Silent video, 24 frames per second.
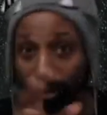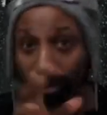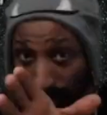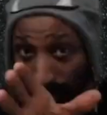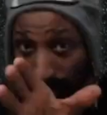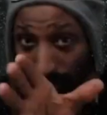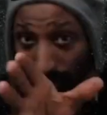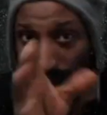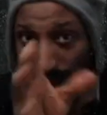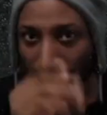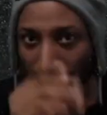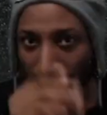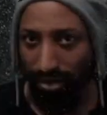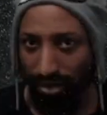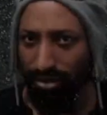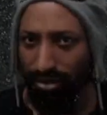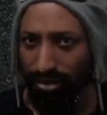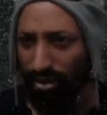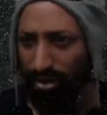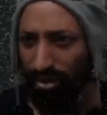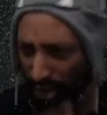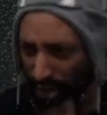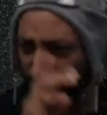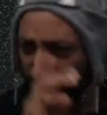Okay,
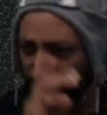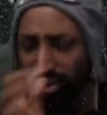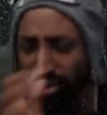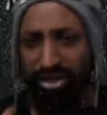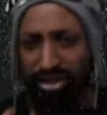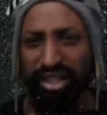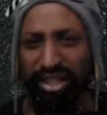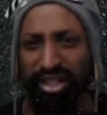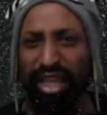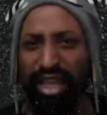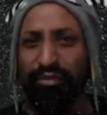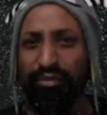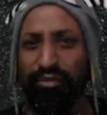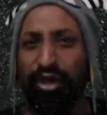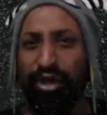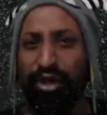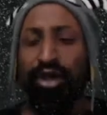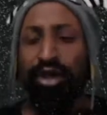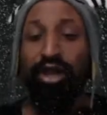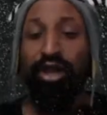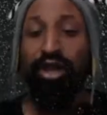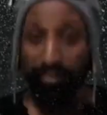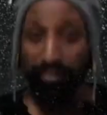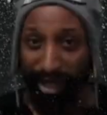cool. Heard your statement.
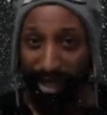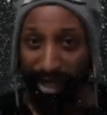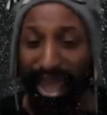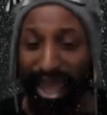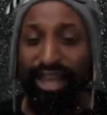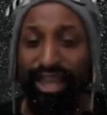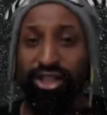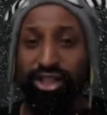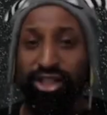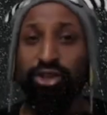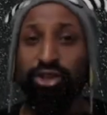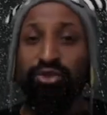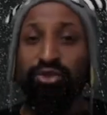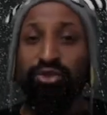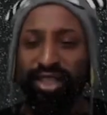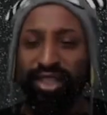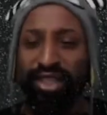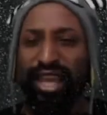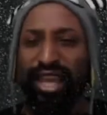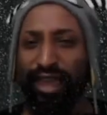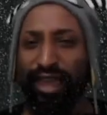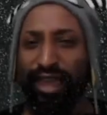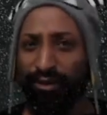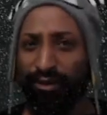But as you
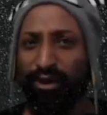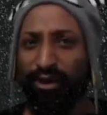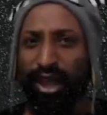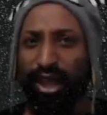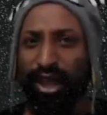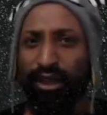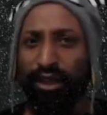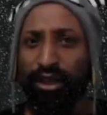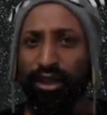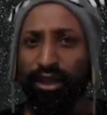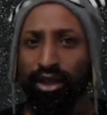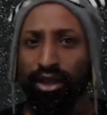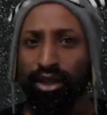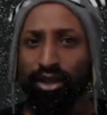say that, right?